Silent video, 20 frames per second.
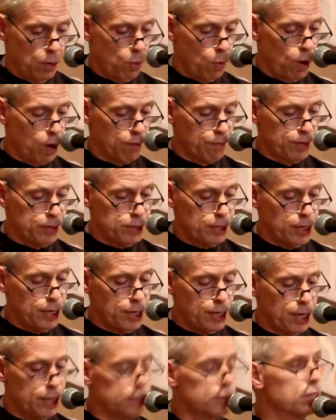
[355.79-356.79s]
While
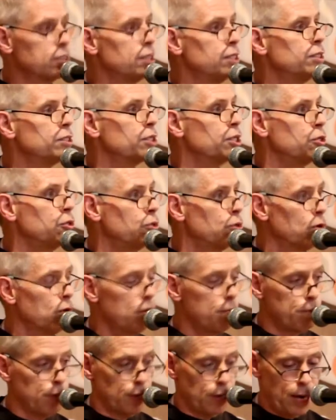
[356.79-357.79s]
visiting entities in
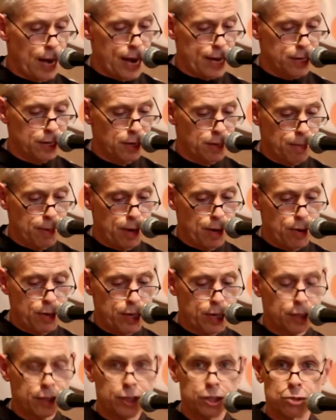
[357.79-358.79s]
Europe and Latin
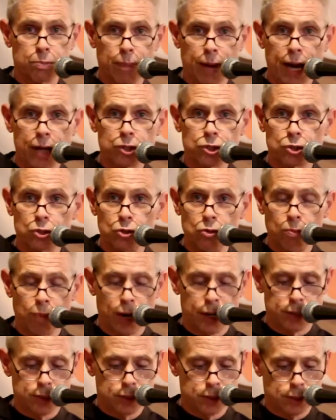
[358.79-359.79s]
America these past 2
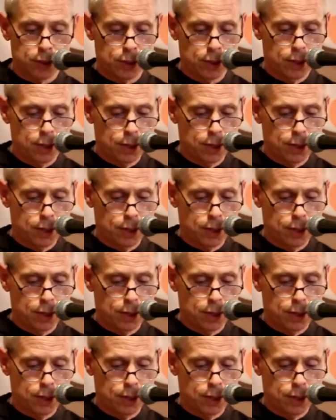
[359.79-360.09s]
months,